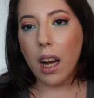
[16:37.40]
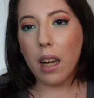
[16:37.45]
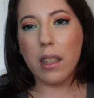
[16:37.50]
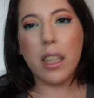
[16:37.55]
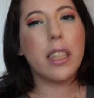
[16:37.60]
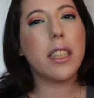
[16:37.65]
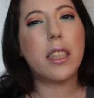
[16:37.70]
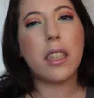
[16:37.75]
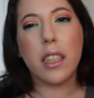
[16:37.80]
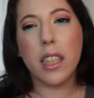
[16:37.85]

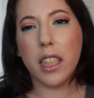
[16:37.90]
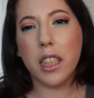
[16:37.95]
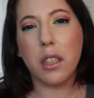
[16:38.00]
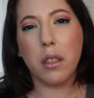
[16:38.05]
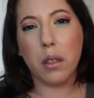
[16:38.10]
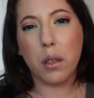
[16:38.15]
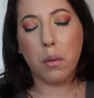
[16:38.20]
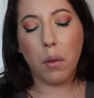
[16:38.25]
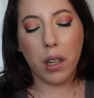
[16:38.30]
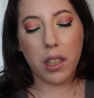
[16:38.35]
Let's let's
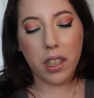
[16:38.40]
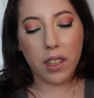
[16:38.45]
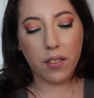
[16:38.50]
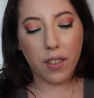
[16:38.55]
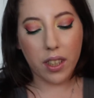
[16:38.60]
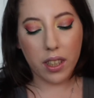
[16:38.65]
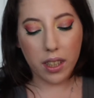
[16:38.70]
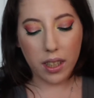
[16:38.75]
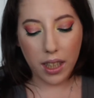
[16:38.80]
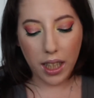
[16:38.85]
do the
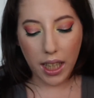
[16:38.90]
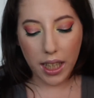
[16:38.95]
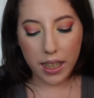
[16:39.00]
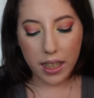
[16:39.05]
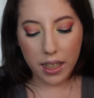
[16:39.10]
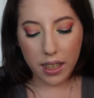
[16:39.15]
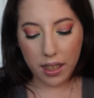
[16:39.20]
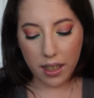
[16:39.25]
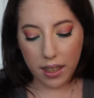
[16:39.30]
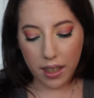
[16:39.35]
swatches.
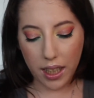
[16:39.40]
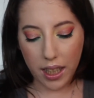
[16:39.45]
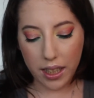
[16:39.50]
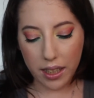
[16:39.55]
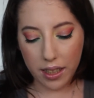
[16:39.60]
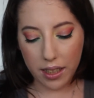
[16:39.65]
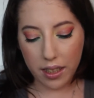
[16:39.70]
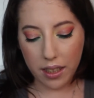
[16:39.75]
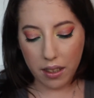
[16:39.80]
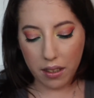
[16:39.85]
Let's
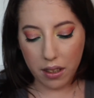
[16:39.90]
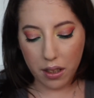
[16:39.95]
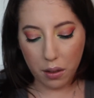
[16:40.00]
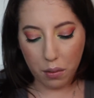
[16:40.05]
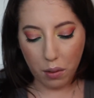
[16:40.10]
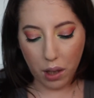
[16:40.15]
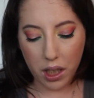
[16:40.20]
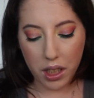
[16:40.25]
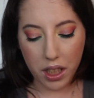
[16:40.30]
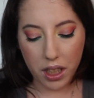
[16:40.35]
let's do the
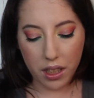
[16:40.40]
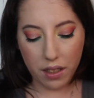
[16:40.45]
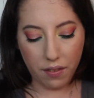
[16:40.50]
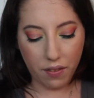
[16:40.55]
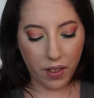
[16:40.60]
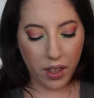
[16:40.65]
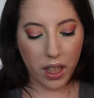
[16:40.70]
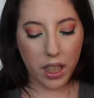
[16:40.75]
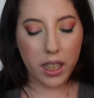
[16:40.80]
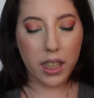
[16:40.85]
swatches
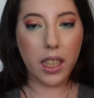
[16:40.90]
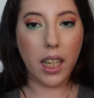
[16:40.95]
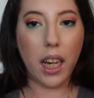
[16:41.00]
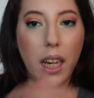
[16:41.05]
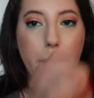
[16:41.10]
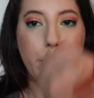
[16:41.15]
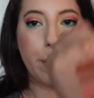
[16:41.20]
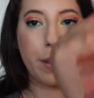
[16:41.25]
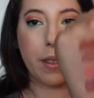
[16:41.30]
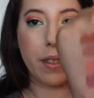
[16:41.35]
first.
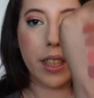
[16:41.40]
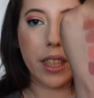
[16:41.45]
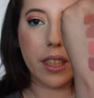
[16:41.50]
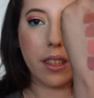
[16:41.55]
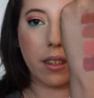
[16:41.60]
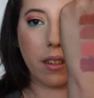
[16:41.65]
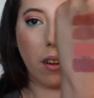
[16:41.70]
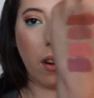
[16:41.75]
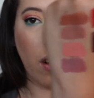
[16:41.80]
Um, so these are